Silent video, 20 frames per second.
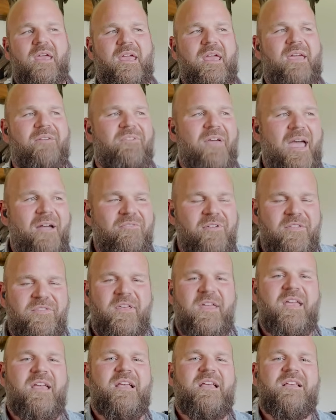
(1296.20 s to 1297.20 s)
if
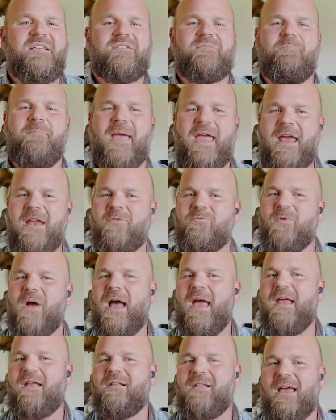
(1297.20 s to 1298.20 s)
everything is made
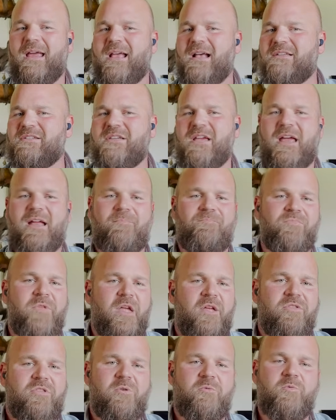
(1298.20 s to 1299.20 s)
right, like I said,
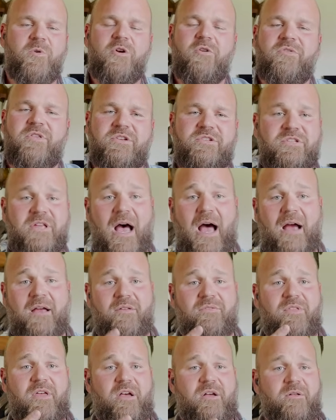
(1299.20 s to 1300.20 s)
the roux, the
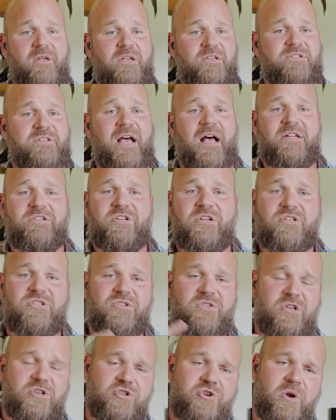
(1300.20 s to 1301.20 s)
stock, the sausage,
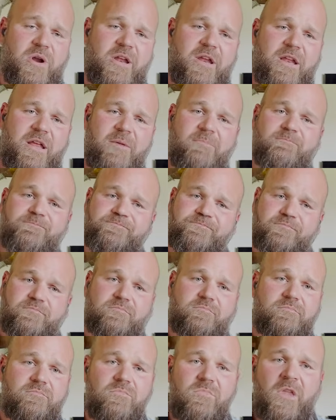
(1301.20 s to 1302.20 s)
the trinity,
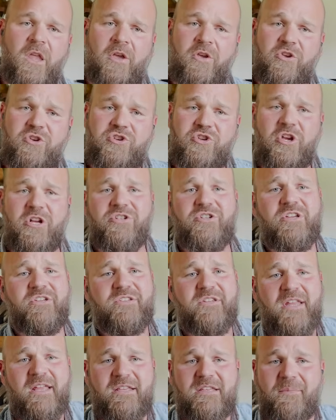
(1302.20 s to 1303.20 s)
you should
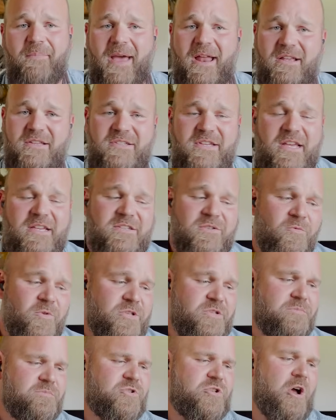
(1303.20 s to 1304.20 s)
just need to better season
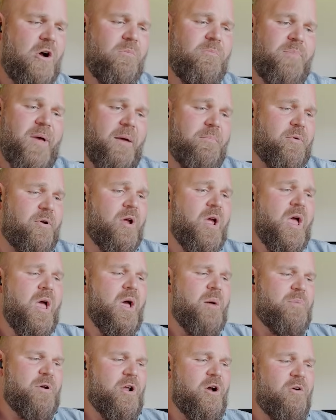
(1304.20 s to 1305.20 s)
with some salt and pepper.
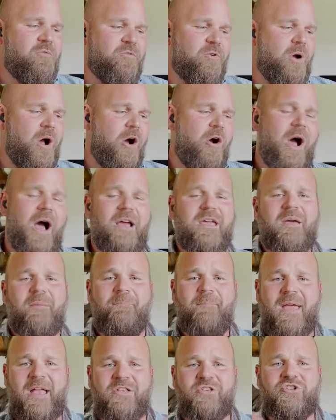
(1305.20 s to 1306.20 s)
But overall, I
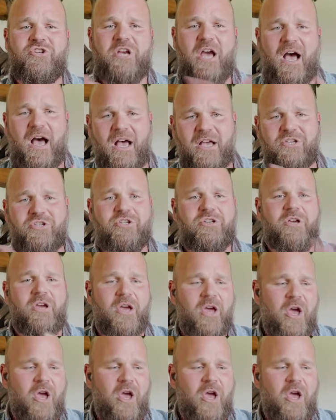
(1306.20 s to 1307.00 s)
commend Josh